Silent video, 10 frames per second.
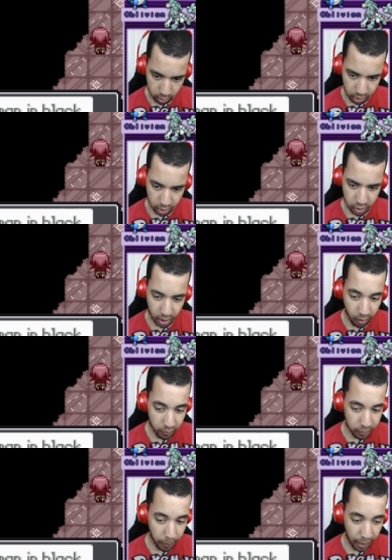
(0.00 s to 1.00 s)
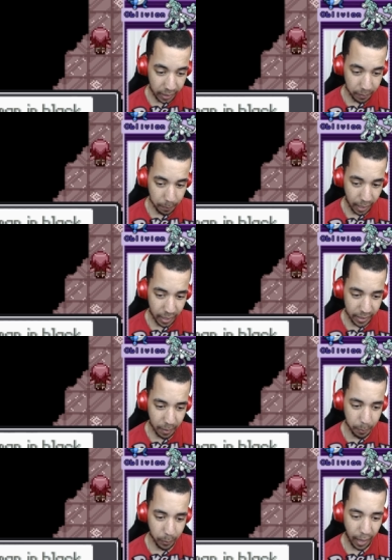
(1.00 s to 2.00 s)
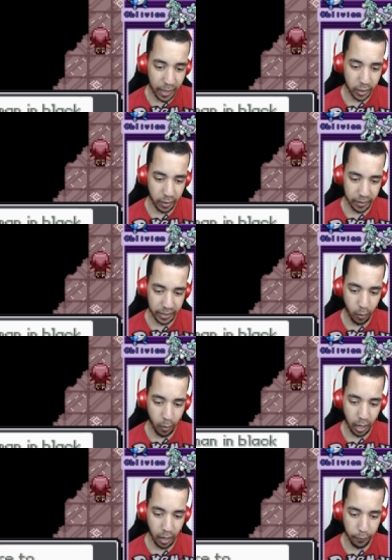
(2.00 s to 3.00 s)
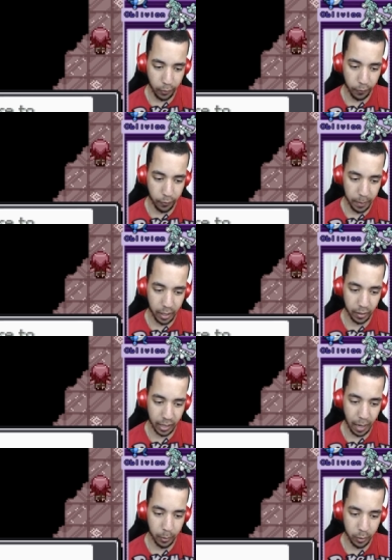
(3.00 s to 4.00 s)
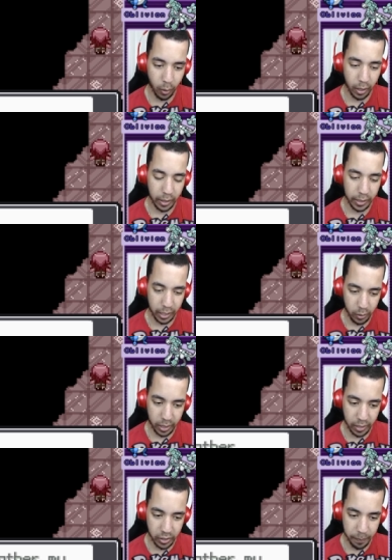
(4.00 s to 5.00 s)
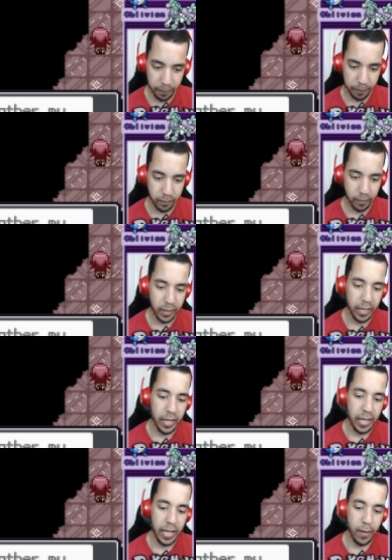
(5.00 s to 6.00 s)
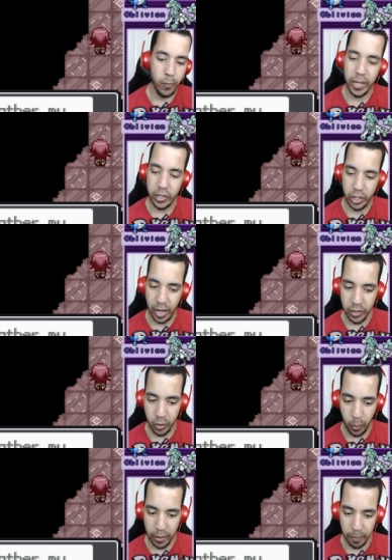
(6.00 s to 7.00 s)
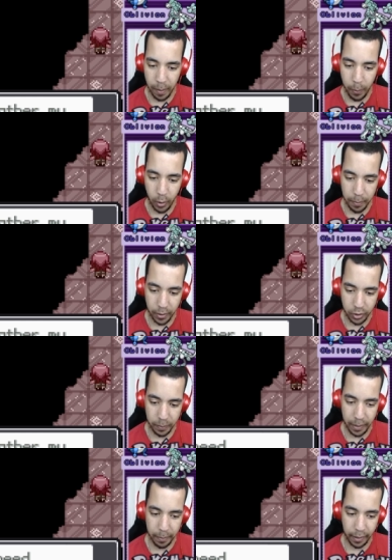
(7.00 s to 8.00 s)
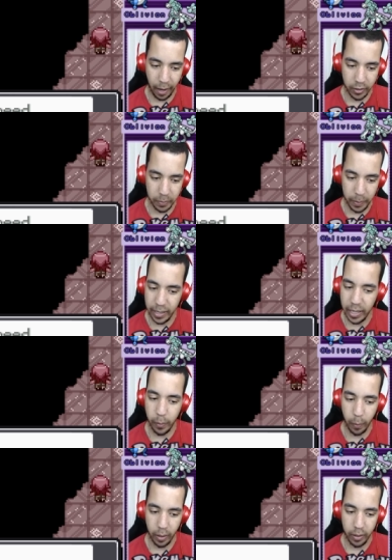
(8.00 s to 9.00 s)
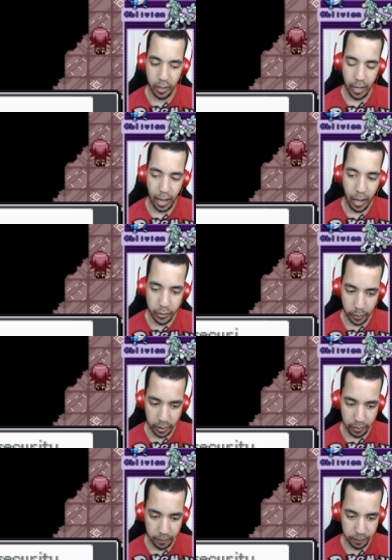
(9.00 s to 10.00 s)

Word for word: the shelled black man in black currently going on foot from here to Labrador. Can you catch him? If we can change the weather, my Pokemon should be able to outspeed anyone. I'll do it.